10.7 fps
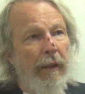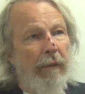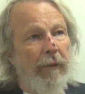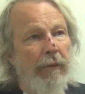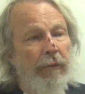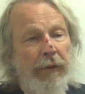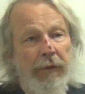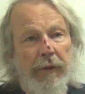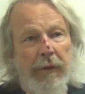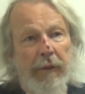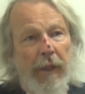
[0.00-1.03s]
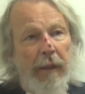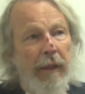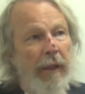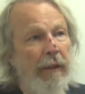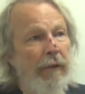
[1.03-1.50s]
I'm going to risk this. I
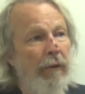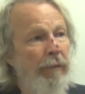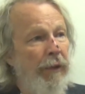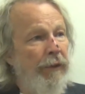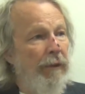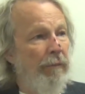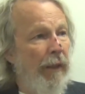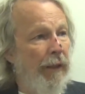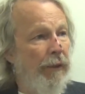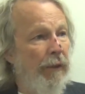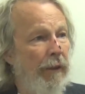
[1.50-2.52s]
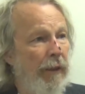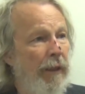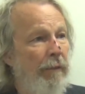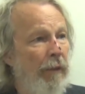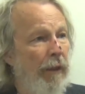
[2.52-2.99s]
got into a pissing match in an
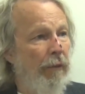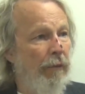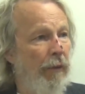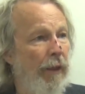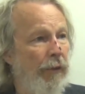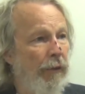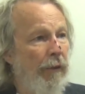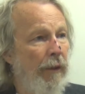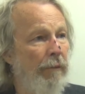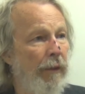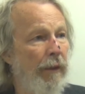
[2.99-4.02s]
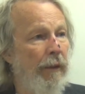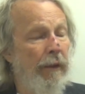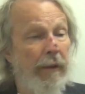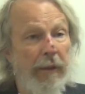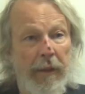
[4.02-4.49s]
email with Roger Goodman
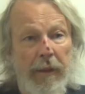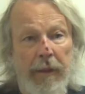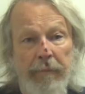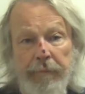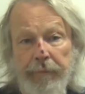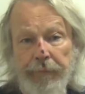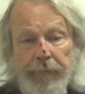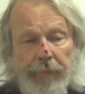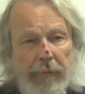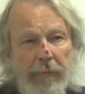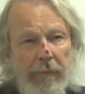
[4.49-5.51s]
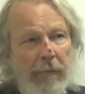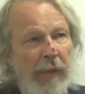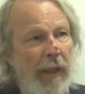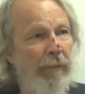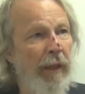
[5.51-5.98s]
uh,
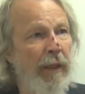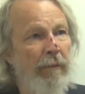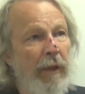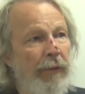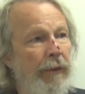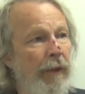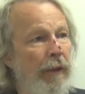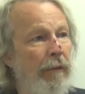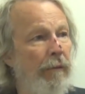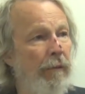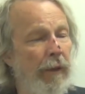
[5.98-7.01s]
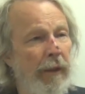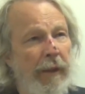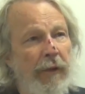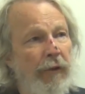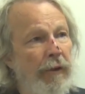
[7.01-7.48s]
about a month ago.
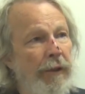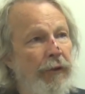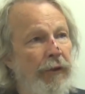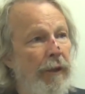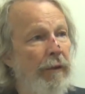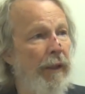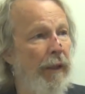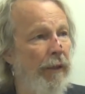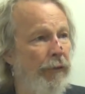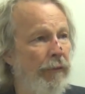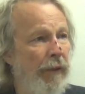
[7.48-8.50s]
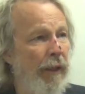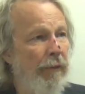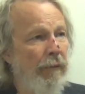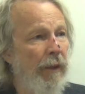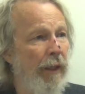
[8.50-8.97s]
Uh, Inslee's general counsel,
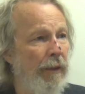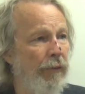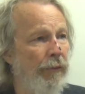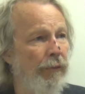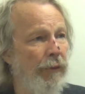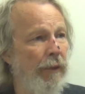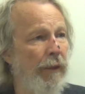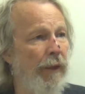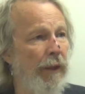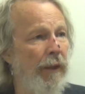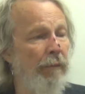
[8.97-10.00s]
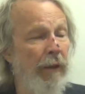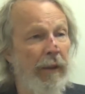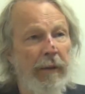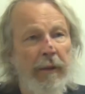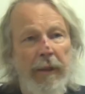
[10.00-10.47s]
Kathryn Leathers, was on the
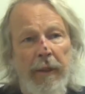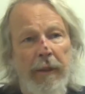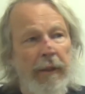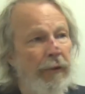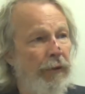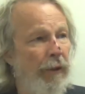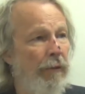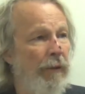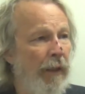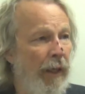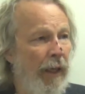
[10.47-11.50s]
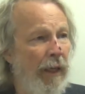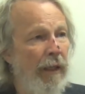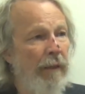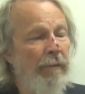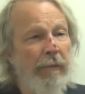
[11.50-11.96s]
email. Sonja
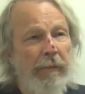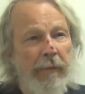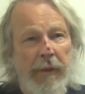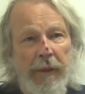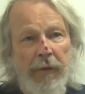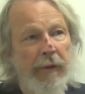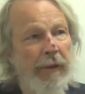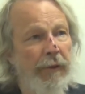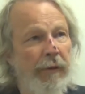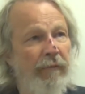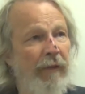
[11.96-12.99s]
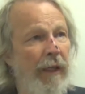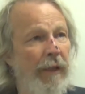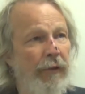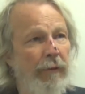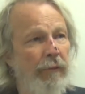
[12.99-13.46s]
Hallum, Inslee's
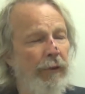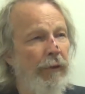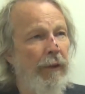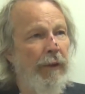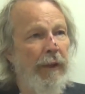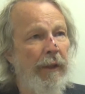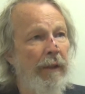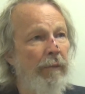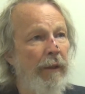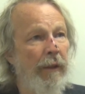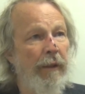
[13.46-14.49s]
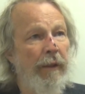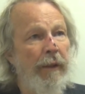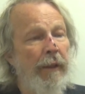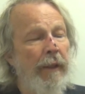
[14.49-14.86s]
advisor, was on the email.